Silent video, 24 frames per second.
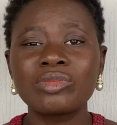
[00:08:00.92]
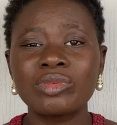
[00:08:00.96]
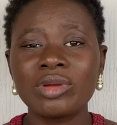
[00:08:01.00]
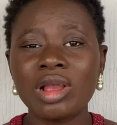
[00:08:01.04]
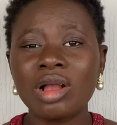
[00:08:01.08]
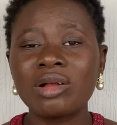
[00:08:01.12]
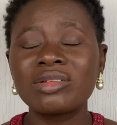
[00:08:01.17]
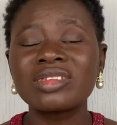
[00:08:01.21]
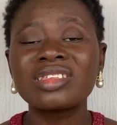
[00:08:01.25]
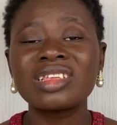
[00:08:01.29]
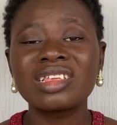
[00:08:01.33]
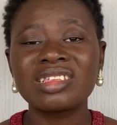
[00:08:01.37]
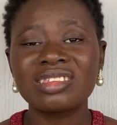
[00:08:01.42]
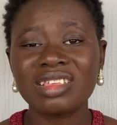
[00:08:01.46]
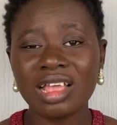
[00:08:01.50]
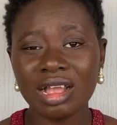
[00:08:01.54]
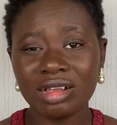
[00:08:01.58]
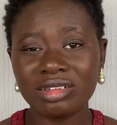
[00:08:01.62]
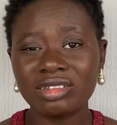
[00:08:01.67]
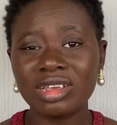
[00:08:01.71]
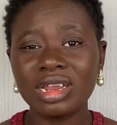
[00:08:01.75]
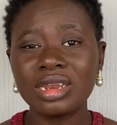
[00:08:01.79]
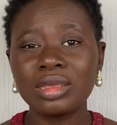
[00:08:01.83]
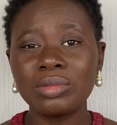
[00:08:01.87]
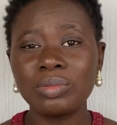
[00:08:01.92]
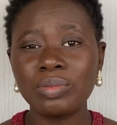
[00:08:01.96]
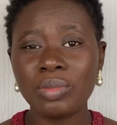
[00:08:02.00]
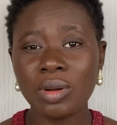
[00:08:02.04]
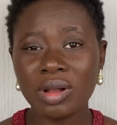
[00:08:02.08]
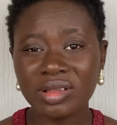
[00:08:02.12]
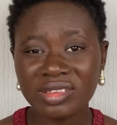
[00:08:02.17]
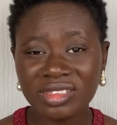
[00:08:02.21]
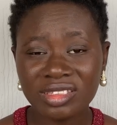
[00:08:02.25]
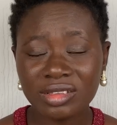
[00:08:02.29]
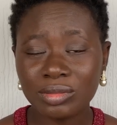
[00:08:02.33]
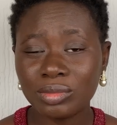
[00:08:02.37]
route is actually
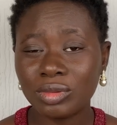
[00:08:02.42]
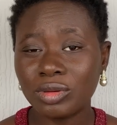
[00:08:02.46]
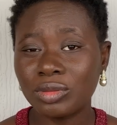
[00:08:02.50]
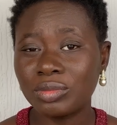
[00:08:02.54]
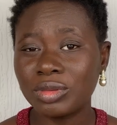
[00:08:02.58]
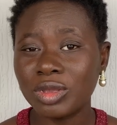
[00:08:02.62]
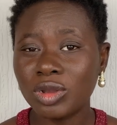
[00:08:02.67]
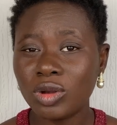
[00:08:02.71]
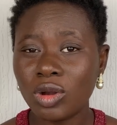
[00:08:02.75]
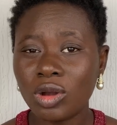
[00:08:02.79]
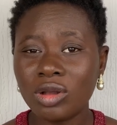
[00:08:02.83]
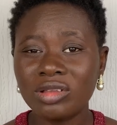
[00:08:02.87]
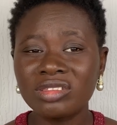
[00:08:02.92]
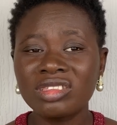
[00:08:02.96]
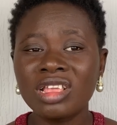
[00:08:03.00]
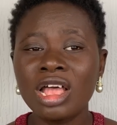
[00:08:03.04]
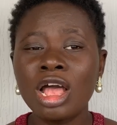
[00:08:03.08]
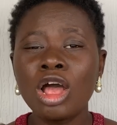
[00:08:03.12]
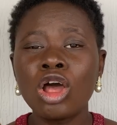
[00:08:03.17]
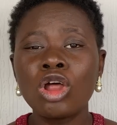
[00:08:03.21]
possible because